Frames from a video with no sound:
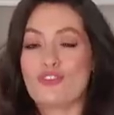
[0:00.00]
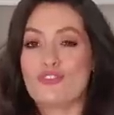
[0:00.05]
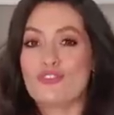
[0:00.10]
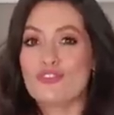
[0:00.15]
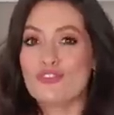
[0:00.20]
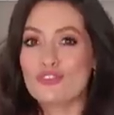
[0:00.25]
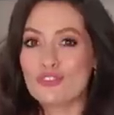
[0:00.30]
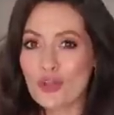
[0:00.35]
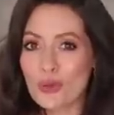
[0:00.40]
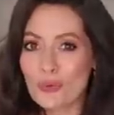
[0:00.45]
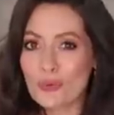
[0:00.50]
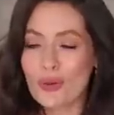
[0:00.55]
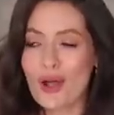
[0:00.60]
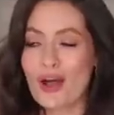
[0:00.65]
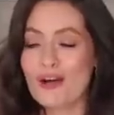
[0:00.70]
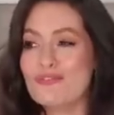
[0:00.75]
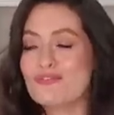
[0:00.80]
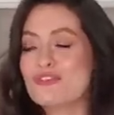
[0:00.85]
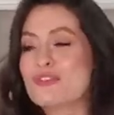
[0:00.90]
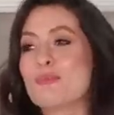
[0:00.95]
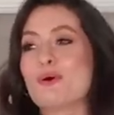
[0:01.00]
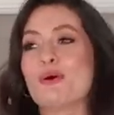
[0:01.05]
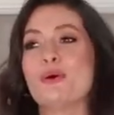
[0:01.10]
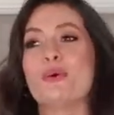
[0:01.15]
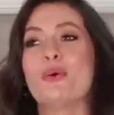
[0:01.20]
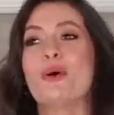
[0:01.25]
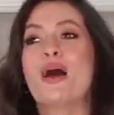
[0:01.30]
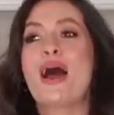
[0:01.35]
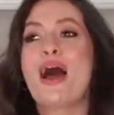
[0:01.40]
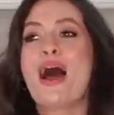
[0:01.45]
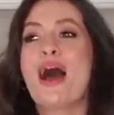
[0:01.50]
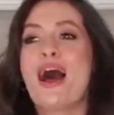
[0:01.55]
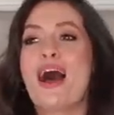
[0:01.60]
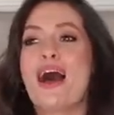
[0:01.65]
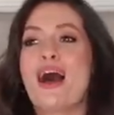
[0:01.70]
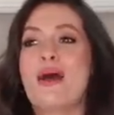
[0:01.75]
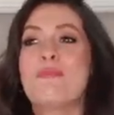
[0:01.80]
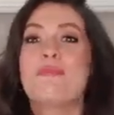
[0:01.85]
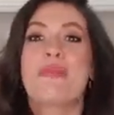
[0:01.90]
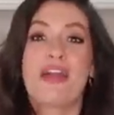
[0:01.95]
so comfortable.
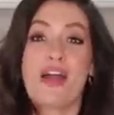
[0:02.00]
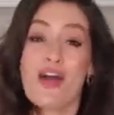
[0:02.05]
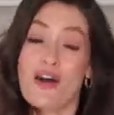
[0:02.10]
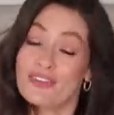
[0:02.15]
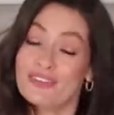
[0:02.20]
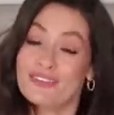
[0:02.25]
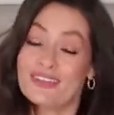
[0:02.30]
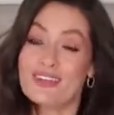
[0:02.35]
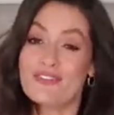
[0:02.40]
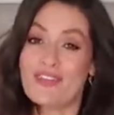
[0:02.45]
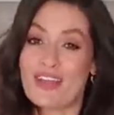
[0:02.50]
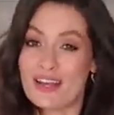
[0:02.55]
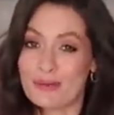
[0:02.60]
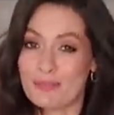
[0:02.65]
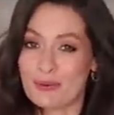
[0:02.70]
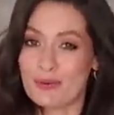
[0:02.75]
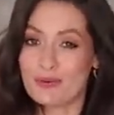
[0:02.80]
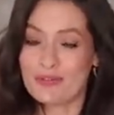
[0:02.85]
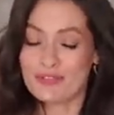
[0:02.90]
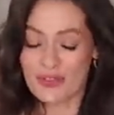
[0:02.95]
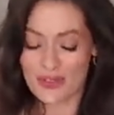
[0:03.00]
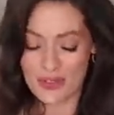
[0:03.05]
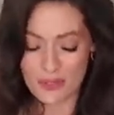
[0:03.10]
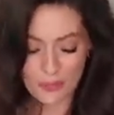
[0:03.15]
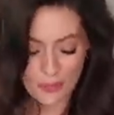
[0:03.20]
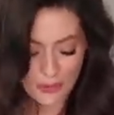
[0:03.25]
Um, they are still available, so they